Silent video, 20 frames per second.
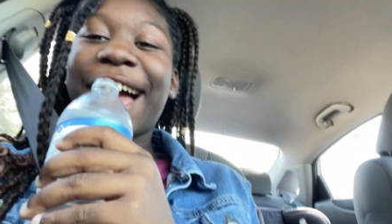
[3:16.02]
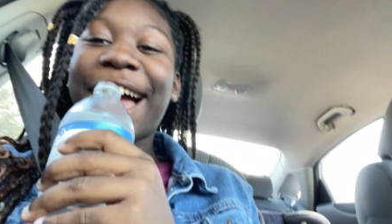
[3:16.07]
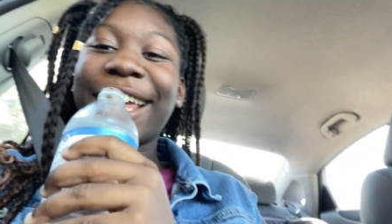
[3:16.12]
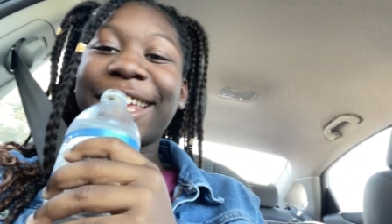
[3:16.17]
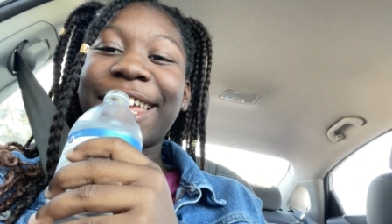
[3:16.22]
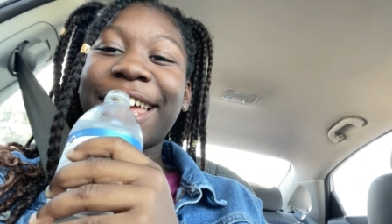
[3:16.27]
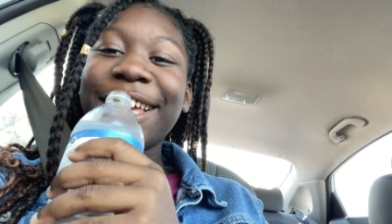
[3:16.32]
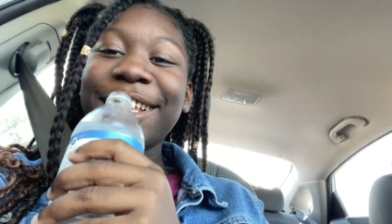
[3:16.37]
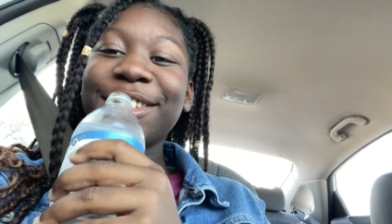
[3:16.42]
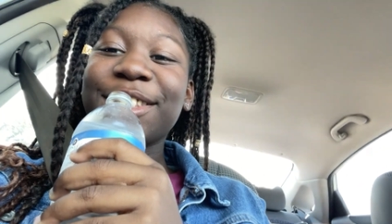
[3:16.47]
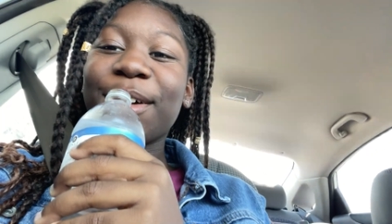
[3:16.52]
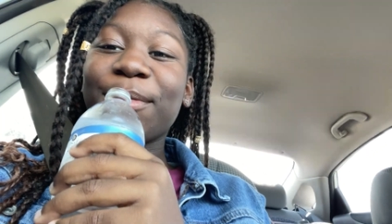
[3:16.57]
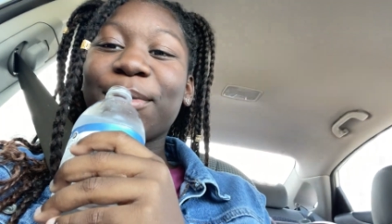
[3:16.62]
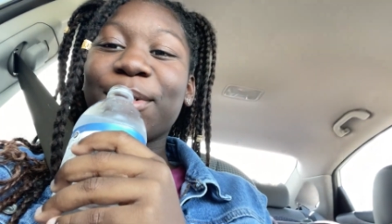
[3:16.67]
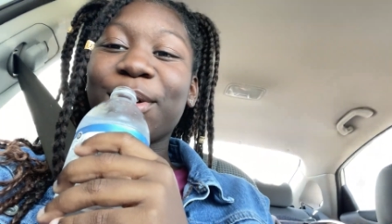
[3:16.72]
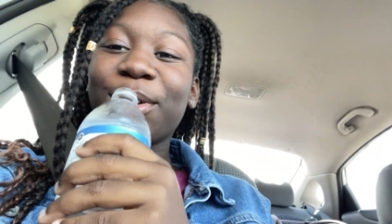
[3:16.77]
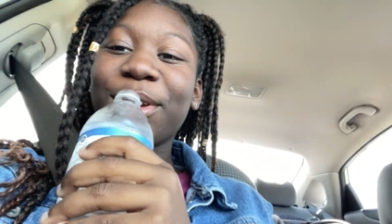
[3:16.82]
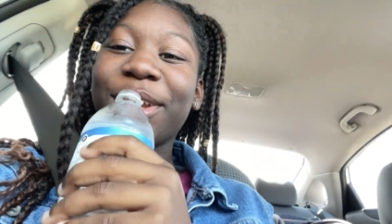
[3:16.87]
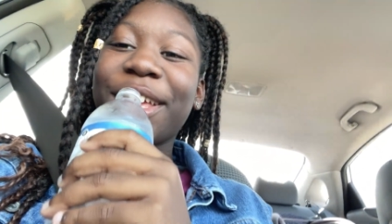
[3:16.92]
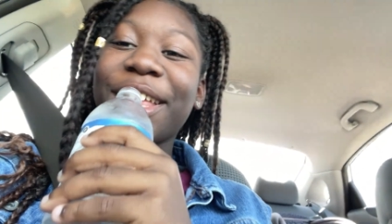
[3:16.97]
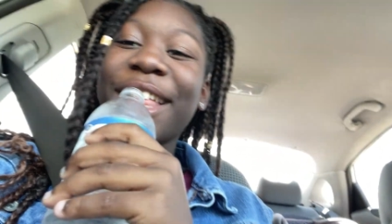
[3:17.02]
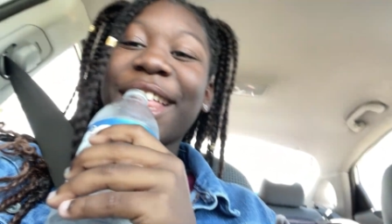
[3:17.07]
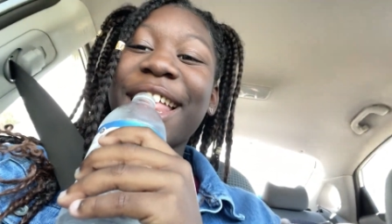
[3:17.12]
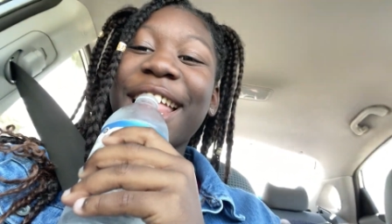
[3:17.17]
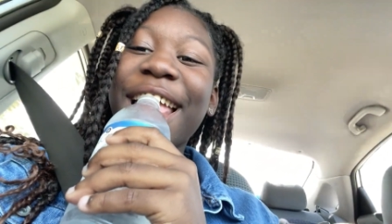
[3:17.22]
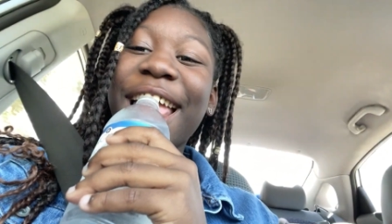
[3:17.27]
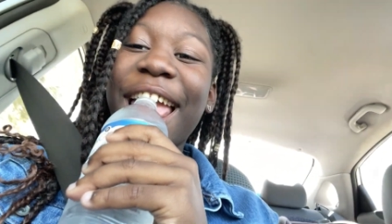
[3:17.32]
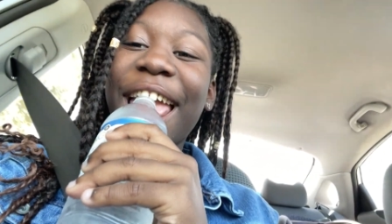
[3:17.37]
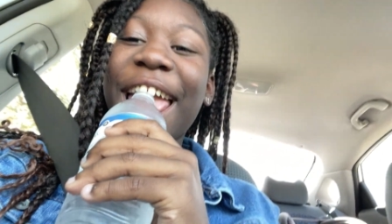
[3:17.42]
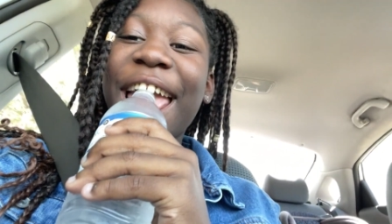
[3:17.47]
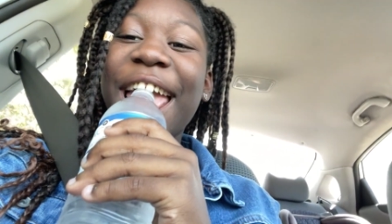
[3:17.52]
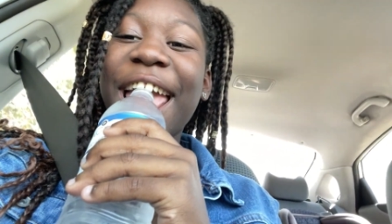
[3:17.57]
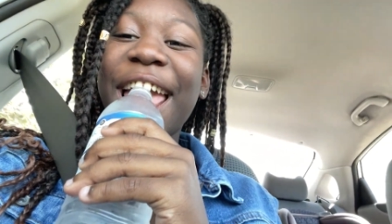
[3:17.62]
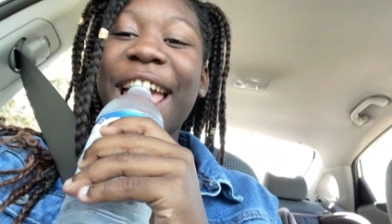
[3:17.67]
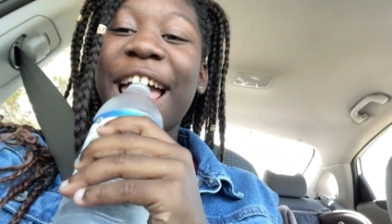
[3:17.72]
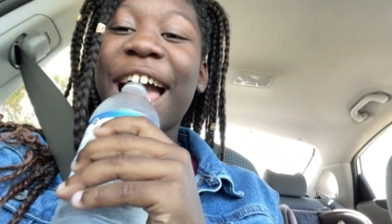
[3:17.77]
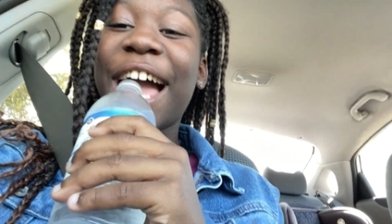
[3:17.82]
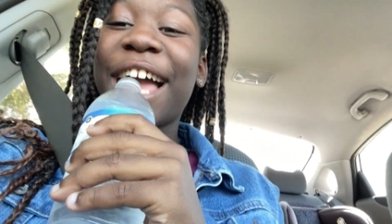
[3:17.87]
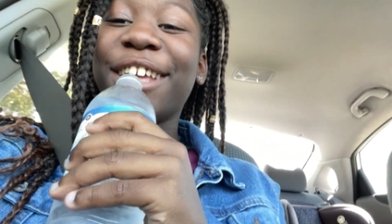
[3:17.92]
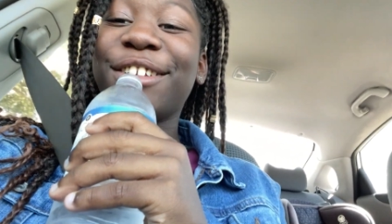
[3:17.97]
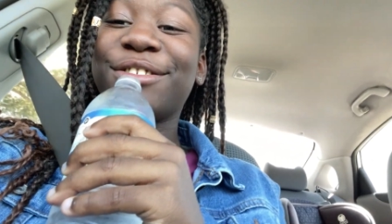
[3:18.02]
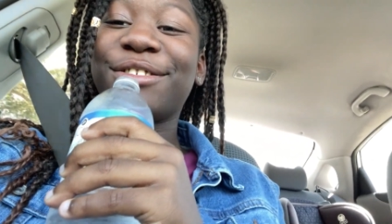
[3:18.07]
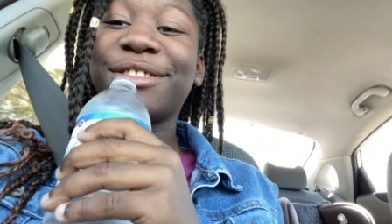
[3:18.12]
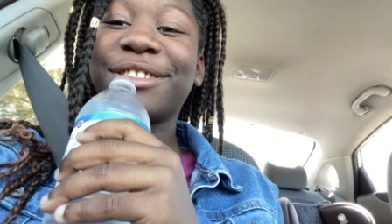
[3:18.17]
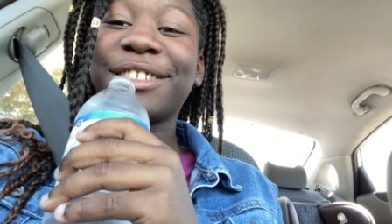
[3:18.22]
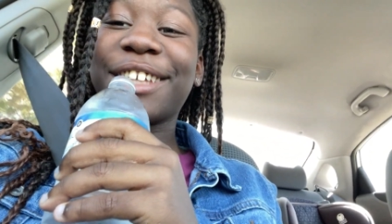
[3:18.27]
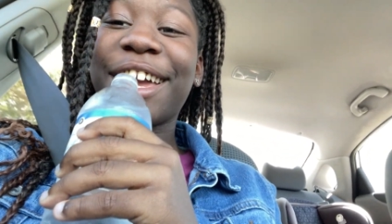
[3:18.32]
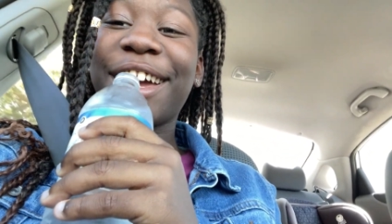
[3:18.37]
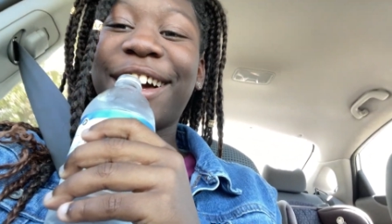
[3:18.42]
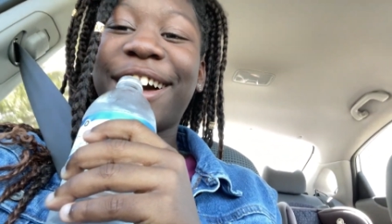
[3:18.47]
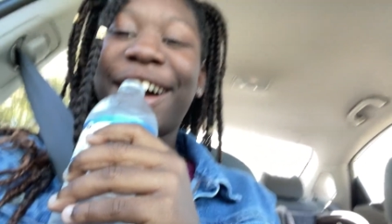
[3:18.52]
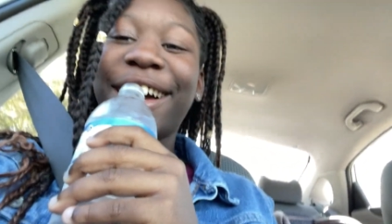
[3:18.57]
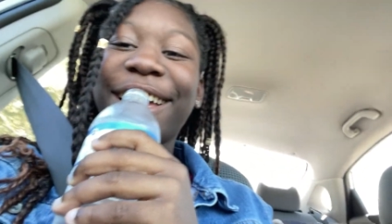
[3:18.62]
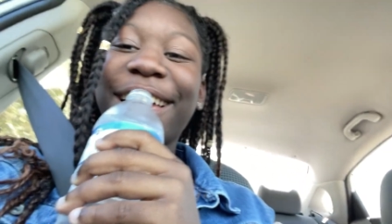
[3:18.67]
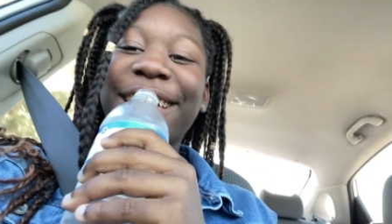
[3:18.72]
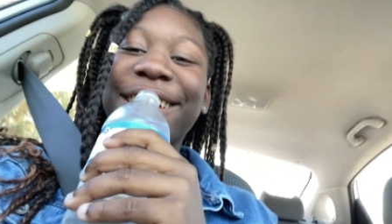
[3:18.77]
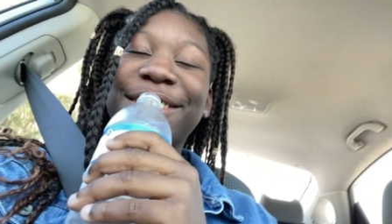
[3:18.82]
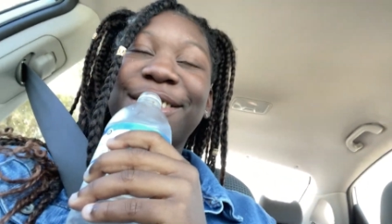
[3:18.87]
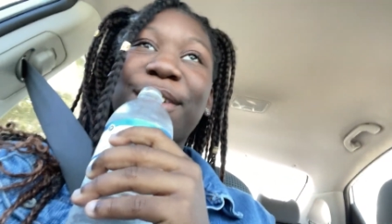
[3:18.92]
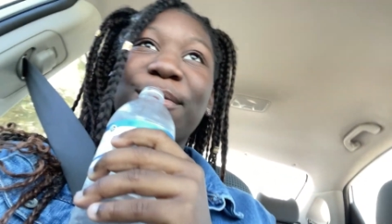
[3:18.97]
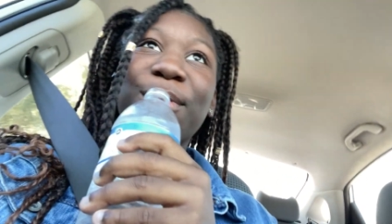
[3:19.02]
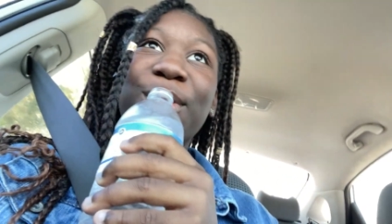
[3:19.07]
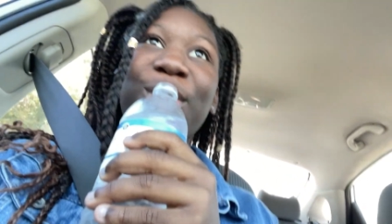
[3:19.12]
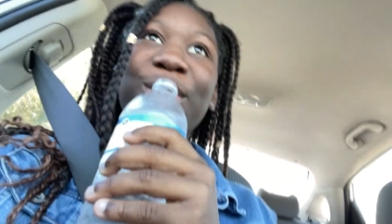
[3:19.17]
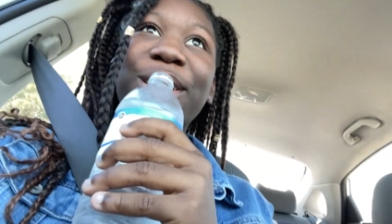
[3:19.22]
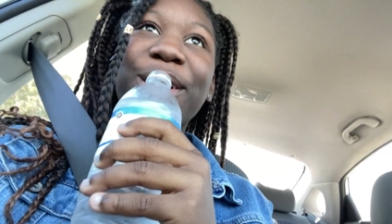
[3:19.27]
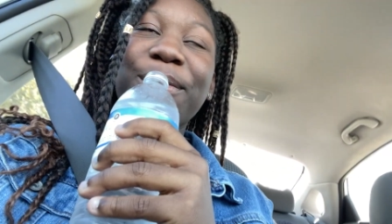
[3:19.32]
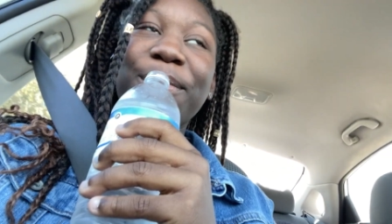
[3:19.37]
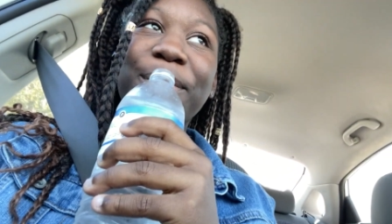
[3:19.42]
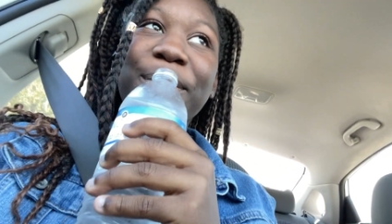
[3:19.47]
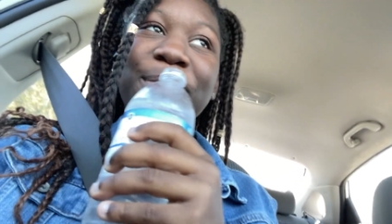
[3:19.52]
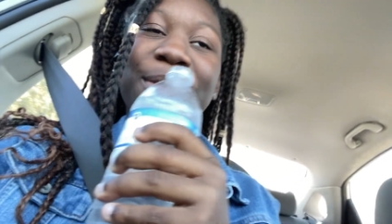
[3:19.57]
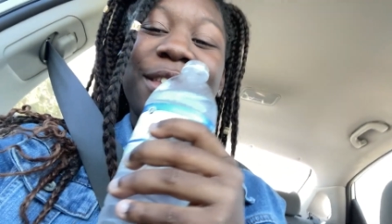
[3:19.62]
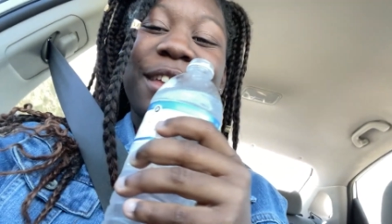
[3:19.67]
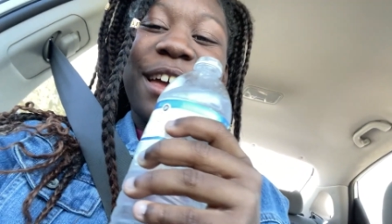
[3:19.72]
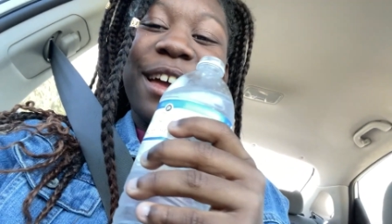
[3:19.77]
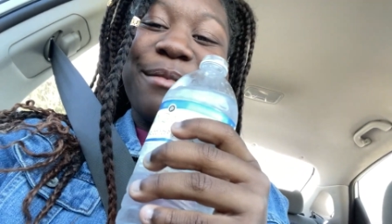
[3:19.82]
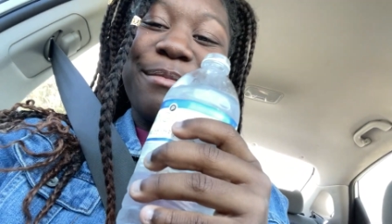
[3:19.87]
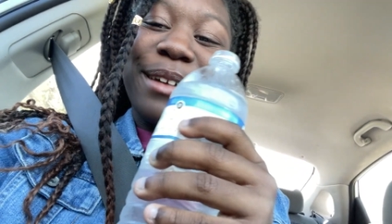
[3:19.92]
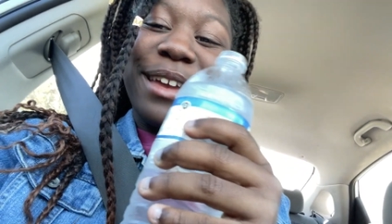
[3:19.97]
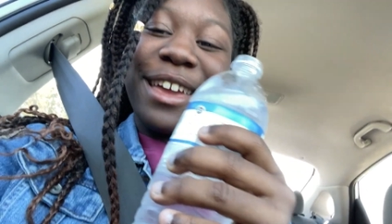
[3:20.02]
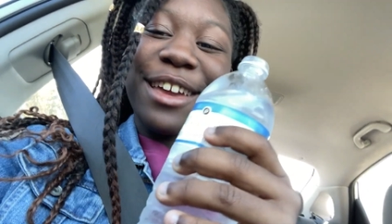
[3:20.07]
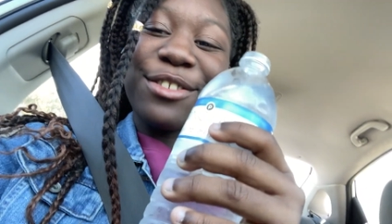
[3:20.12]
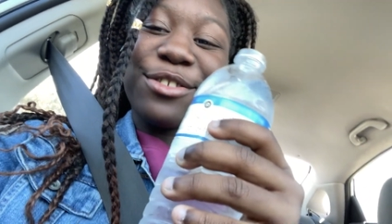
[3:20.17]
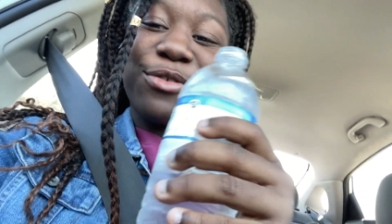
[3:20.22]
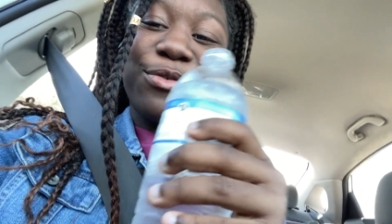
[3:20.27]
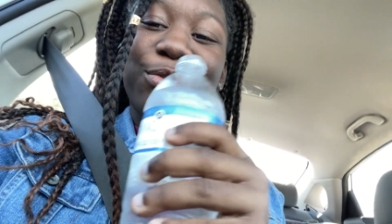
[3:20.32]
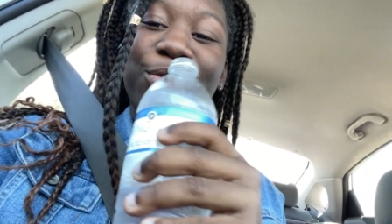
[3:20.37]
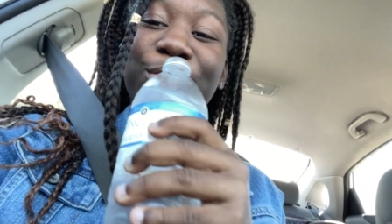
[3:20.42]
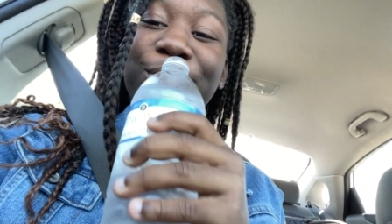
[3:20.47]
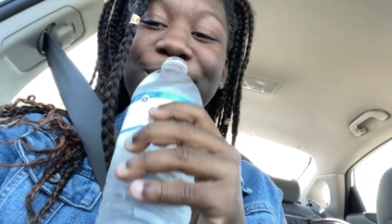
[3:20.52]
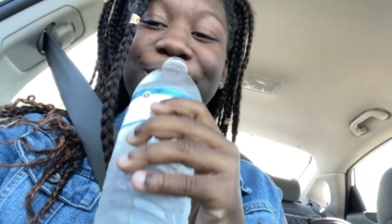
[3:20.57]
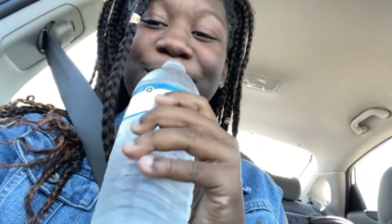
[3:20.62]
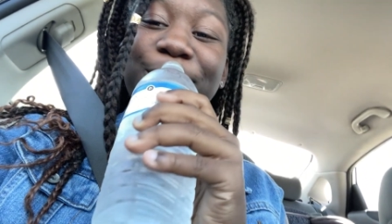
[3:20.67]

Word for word: I can't put that recording. in the thing. I just can't. I can't stop recording. My hands are full.